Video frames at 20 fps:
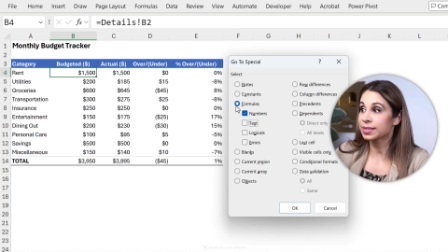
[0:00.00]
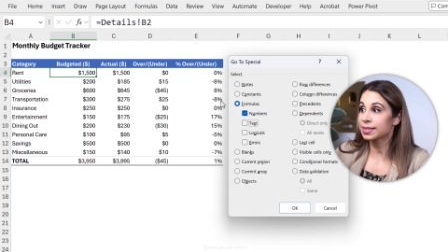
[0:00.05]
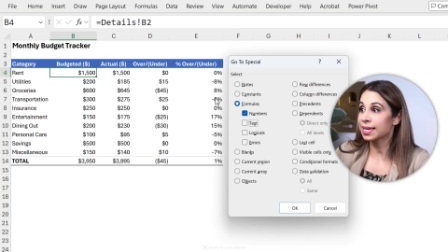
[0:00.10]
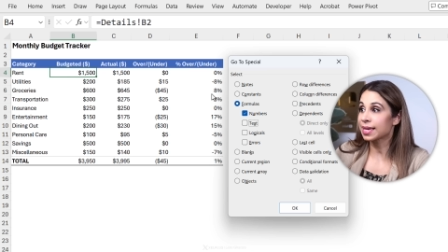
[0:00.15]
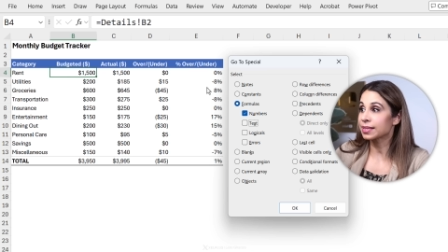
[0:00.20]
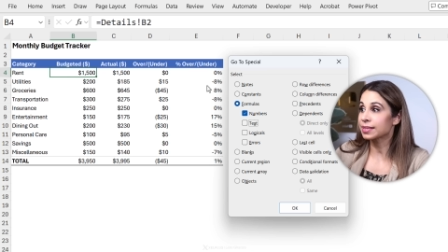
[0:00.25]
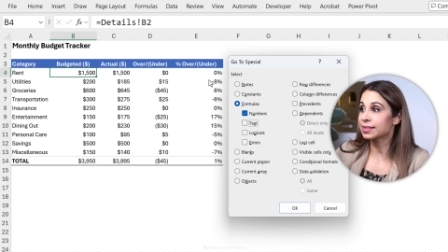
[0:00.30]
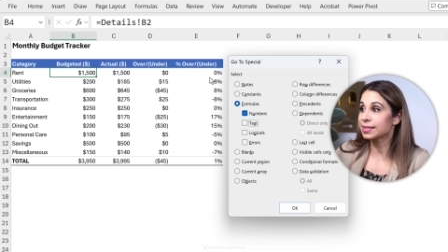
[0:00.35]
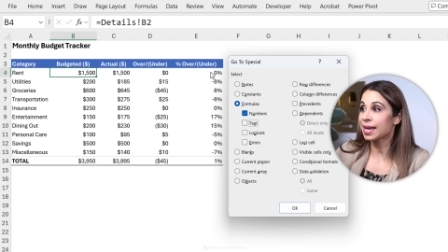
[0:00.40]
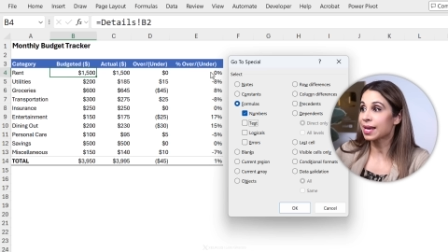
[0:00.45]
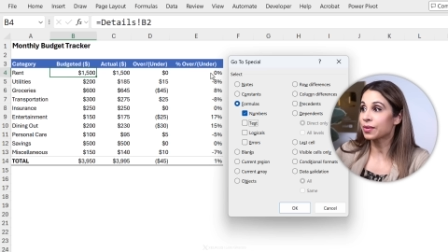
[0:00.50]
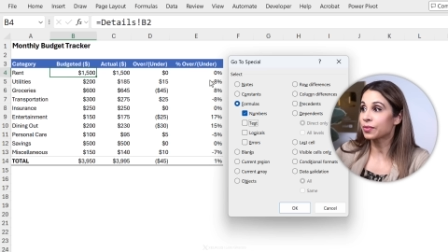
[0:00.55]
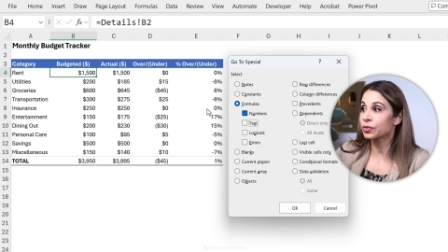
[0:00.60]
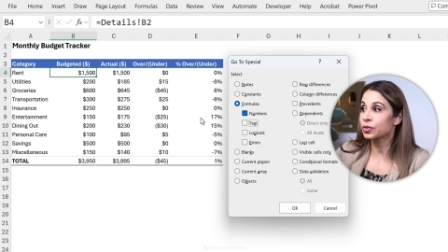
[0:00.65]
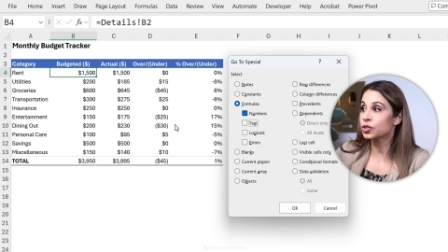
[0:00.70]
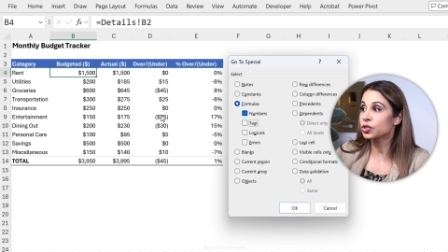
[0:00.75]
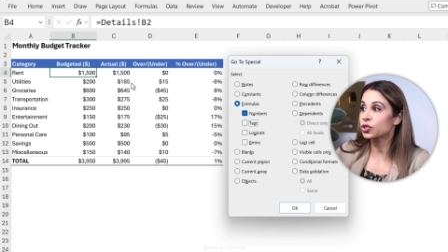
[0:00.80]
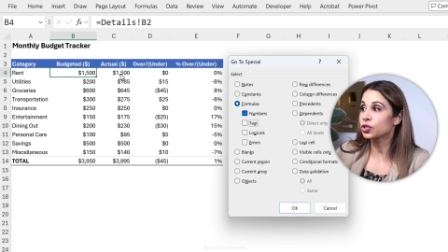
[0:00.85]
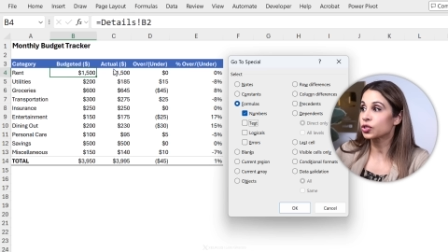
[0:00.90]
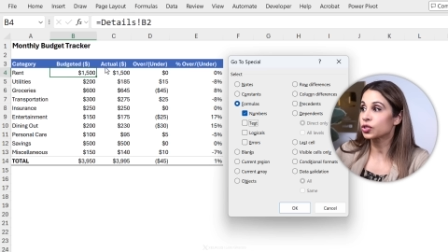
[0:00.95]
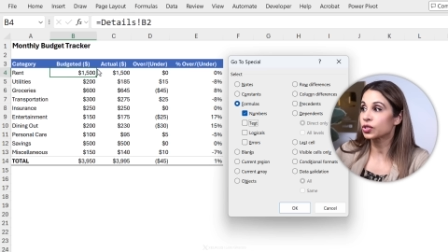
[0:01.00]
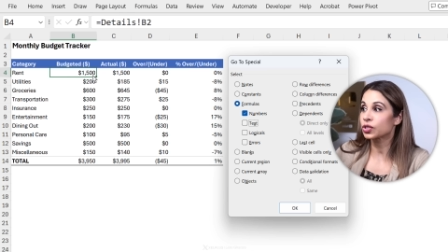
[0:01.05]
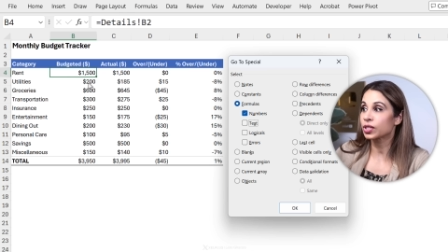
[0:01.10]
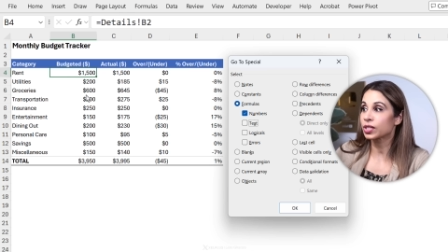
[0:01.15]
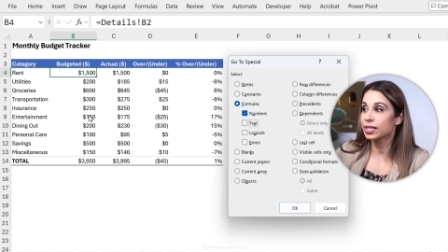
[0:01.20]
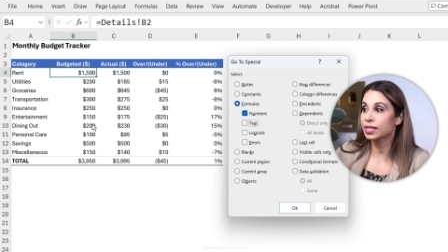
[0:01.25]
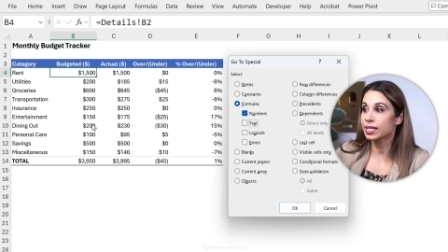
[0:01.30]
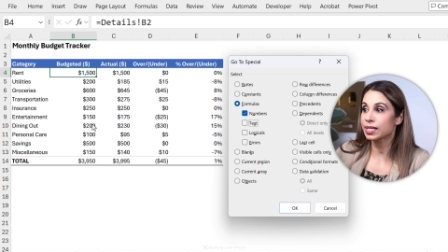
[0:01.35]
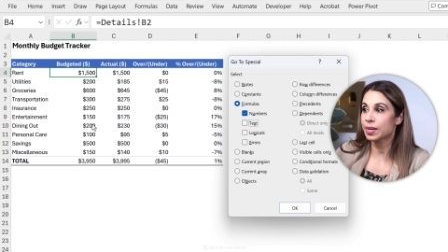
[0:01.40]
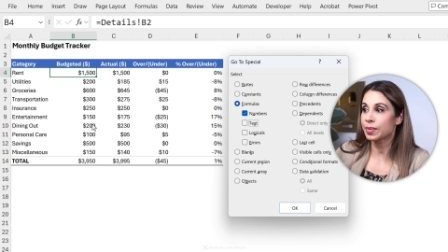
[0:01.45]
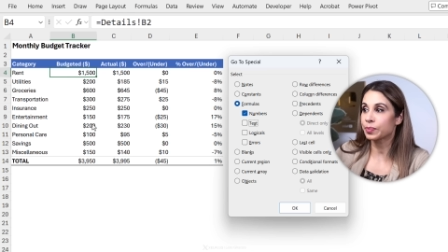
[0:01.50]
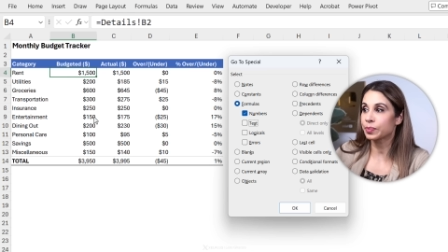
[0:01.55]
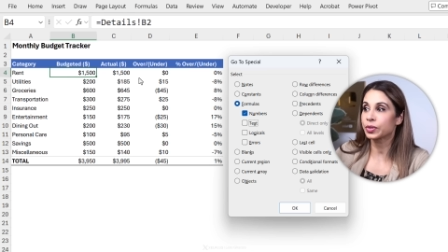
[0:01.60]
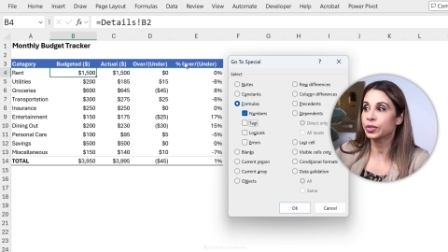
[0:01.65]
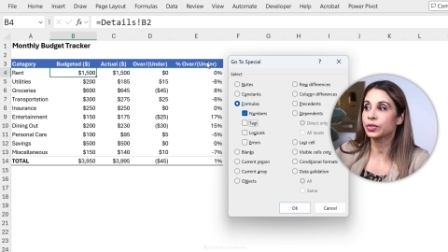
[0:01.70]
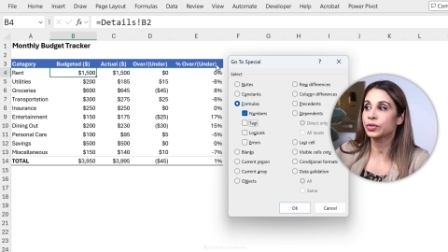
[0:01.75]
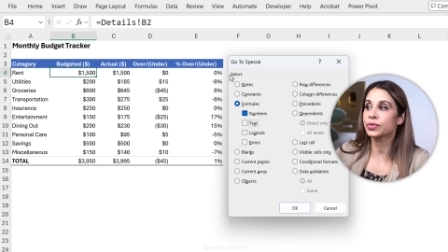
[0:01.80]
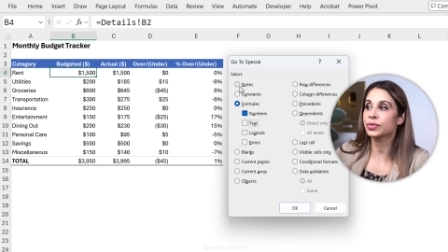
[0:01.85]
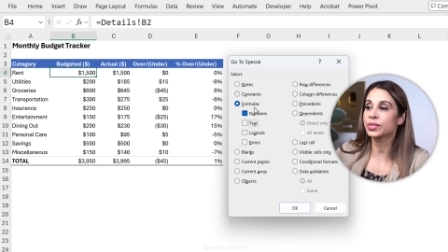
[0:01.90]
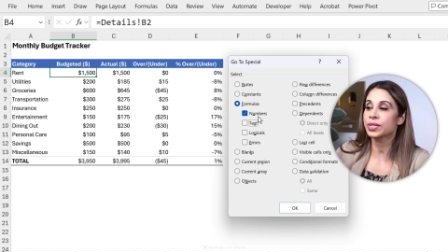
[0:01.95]
cells that return
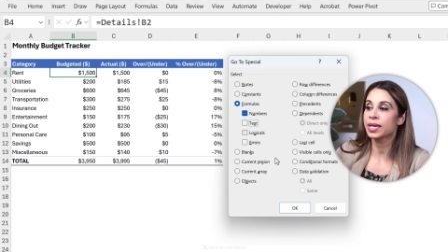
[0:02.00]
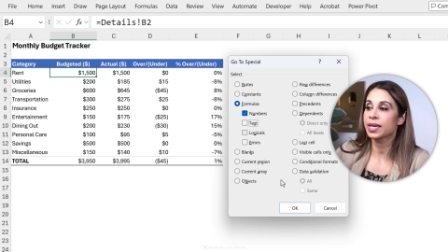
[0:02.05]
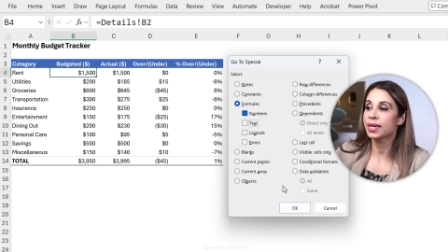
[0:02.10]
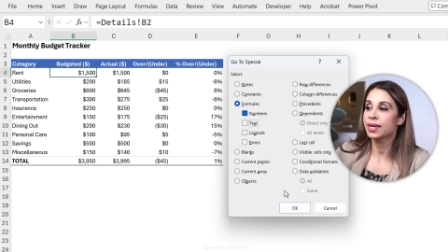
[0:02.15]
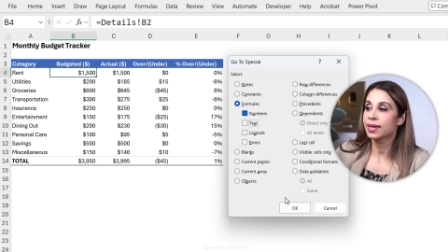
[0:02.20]
numbers.